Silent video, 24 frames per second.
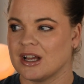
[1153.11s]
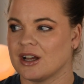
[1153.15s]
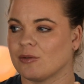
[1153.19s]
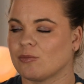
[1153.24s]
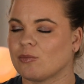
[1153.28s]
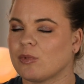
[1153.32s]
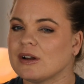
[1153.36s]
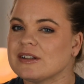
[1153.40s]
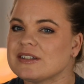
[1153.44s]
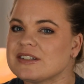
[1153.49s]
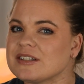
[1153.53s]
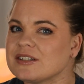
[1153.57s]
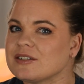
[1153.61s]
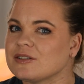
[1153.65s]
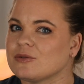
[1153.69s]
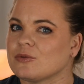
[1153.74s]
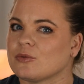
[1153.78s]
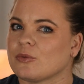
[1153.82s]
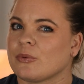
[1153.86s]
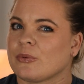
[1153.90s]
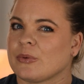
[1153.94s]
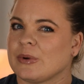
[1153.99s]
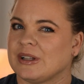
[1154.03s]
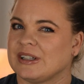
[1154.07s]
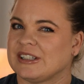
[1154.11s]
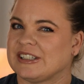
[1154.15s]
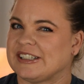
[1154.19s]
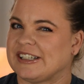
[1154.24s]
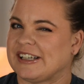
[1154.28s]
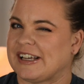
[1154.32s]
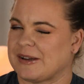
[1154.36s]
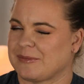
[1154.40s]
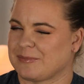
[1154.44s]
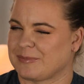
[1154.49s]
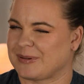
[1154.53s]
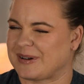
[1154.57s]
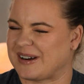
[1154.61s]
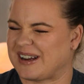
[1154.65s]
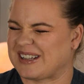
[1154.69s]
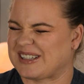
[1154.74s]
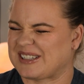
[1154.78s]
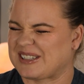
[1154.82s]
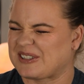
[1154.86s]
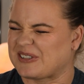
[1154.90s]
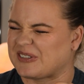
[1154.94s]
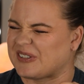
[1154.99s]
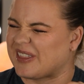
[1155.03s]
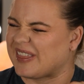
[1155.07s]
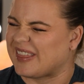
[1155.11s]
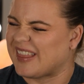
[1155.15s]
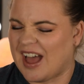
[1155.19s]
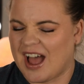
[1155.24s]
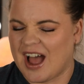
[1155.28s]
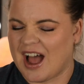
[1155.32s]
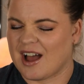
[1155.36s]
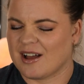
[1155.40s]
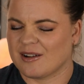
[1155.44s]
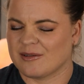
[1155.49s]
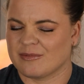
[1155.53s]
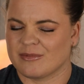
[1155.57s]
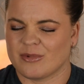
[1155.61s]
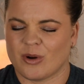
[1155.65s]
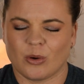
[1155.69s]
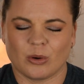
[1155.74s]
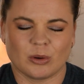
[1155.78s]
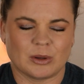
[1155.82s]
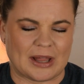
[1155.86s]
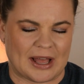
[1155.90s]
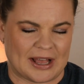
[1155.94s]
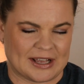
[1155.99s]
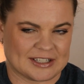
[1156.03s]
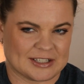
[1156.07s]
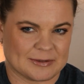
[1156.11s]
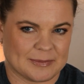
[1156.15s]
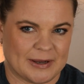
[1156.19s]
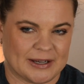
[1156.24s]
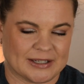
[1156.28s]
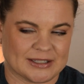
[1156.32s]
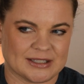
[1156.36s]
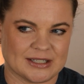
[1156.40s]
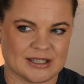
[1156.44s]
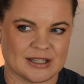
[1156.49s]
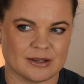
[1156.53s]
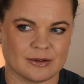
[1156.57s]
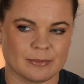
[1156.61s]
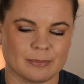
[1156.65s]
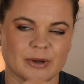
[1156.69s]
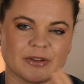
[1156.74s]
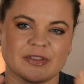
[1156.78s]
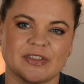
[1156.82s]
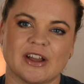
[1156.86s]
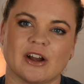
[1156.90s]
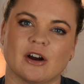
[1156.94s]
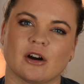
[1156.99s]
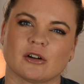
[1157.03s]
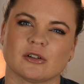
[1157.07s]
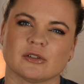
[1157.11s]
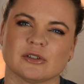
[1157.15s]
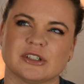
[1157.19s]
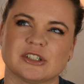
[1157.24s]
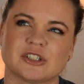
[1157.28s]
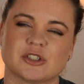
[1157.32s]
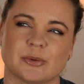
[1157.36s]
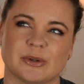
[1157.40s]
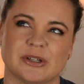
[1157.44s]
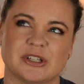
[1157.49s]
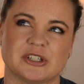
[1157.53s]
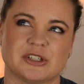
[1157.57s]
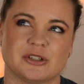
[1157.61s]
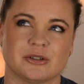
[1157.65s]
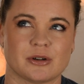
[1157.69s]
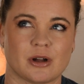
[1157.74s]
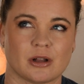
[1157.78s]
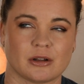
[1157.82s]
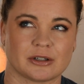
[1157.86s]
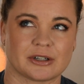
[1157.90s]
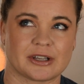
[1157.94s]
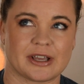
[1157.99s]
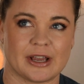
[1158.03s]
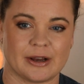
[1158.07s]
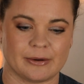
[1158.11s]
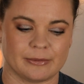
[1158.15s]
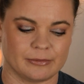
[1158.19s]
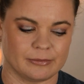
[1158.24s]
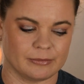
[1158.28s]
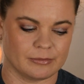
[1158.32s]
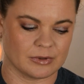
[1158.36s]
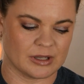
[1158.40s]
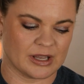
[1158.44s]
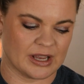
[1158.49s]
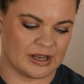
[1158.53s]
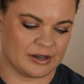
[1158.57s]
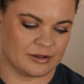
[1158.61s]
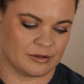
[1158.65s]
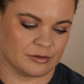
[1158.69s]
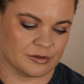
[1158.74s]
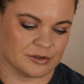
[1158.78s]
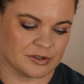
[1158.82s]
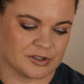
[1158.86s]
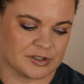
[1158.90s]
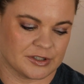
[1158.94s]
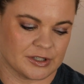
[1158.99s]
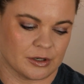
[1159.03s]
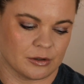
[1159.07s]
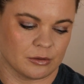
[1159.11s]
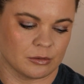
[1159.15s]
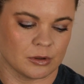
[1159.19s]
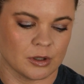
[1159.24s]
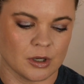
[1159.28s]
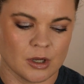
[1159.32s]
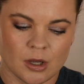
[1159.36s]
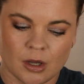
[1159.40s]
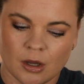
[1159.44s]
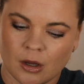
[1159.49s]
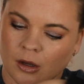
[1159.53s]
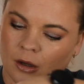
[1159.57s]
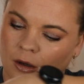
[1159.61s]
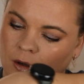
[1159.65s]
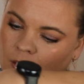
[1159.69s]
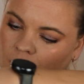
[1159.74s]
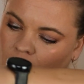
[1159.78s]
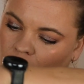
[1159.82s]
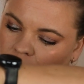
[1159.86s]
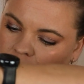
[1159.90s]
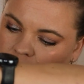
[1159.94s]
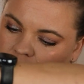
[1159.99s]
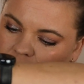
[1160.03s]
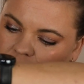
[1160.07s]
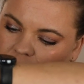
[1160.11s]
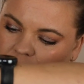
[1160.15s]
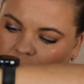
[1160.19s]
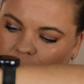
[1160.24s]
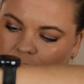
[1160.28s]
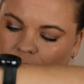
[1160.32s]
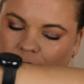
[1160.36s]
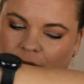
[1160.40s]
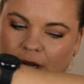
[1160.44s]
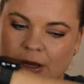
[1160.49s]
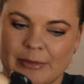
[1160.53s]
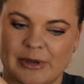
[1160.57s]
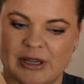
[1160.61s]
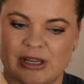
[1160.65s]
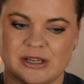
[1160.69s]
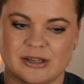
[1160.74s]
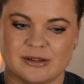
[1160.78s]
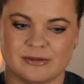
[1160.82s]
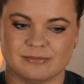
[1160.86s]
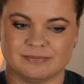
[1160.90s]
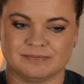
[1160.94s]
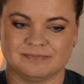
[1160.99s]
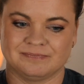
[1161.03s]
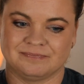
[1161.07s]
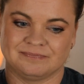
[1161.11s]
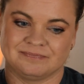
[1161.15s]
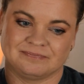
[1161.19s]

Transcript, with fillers: Wasn't really impressed with that whole aspect, but they are only $22 candles, so you know, I mean,